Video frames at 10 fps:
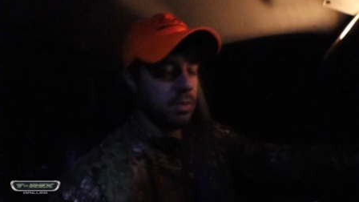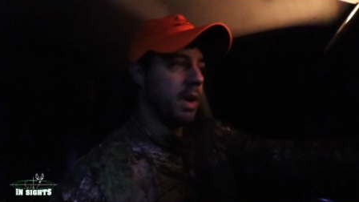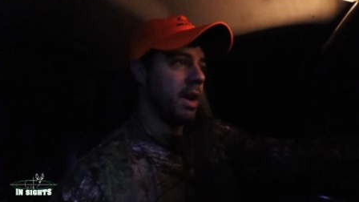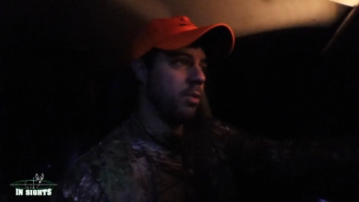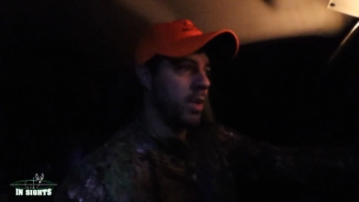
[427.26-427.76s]
and
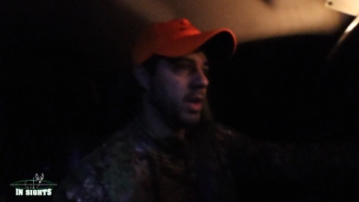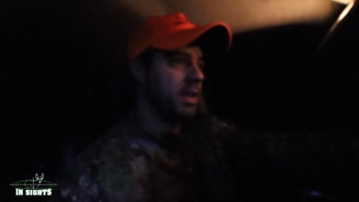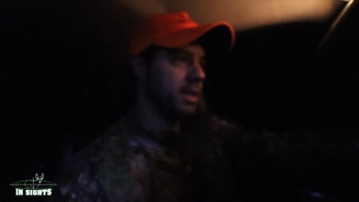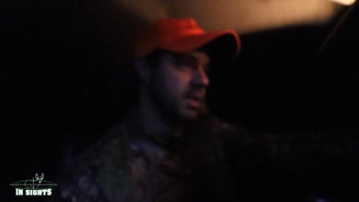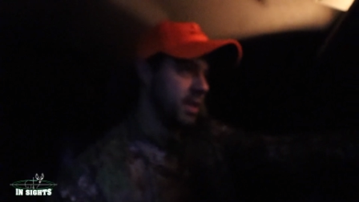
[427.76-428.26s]
we had
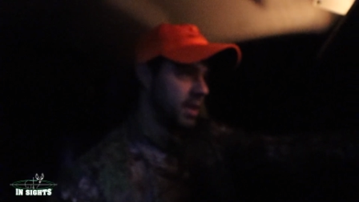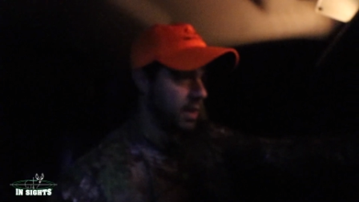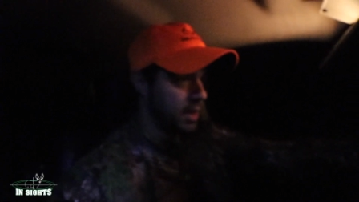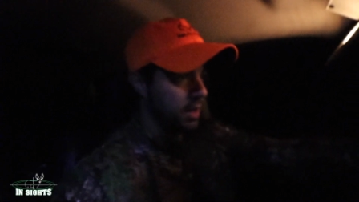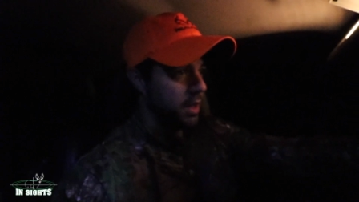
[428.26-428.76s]
winds
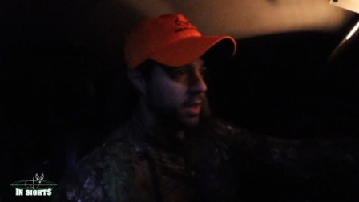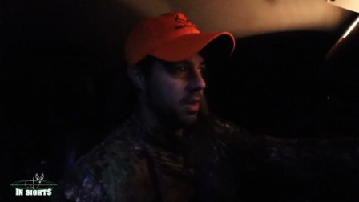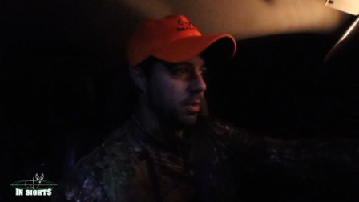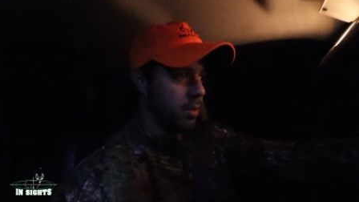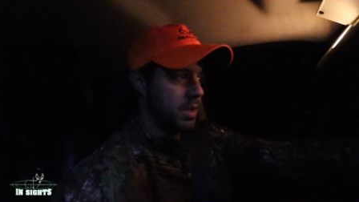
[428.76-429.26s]

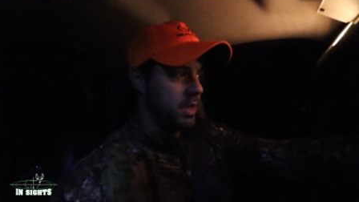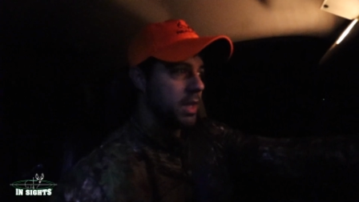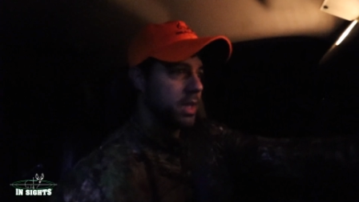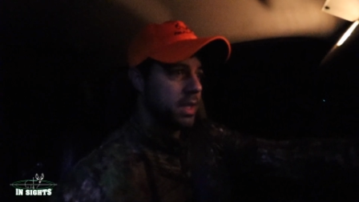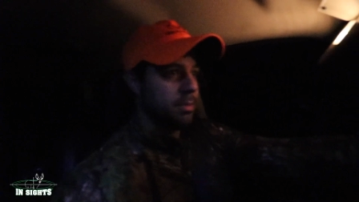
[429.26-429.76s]
that were
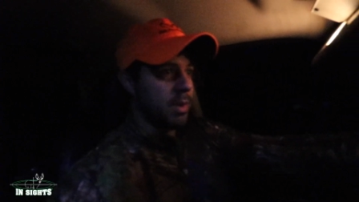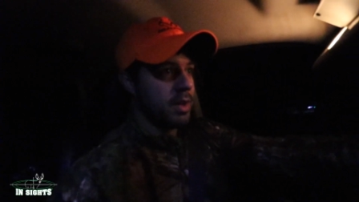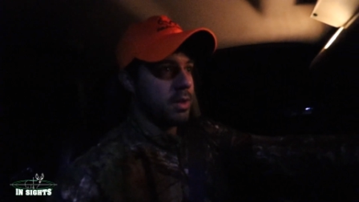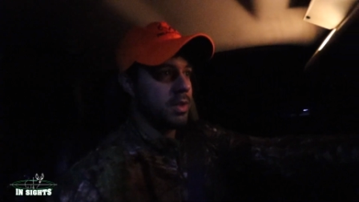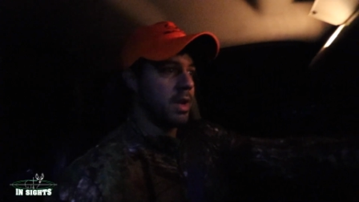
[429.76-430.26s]
sixty
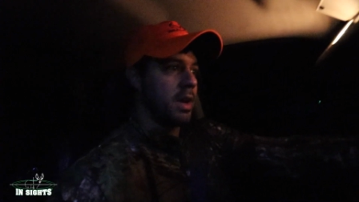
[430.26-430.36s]
miles an